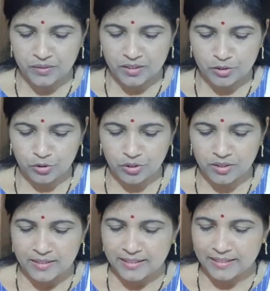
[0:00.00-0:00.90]
your
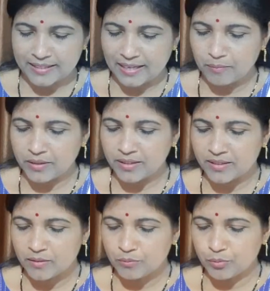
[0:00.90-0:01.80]
grammar
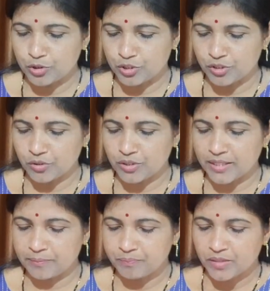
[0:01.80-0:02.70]
portion. Okay.